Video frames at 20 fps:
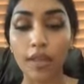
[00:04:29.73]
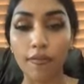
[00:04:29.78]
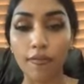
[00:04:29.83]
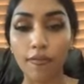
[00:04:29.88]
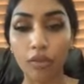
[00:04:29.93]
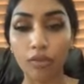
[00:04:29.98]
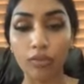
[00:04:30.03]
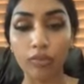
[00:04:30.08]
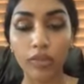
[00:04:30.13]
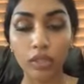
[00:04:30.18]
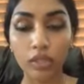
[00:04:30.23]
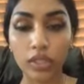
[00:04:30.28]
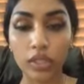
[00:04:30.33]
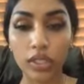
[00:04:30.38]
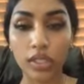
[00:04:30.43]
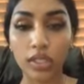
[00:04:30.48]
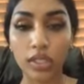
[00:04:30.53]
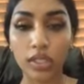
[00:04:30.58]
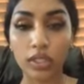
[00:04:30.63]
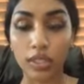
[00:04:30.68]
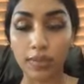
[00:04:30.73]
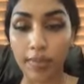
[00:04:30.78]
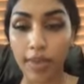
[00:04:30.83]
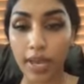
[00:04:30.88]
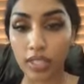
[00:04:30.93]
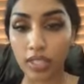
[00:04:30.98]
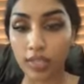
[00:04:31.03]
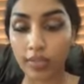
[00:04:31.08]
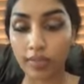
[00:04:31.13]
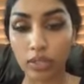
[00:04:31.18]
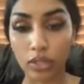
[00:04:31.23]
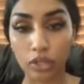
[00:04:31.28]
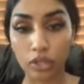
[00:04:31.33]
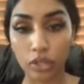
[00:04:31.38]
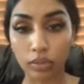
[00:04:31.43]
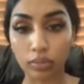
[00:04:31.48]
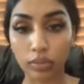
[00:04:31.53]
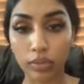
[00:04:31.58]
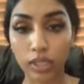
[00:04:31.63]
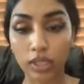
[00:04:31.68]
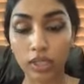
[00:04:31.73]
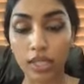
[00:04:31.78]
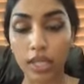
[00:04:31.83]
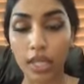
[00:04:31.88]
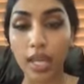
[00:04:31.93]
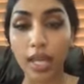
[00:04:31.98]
fulfills the demands of consumers,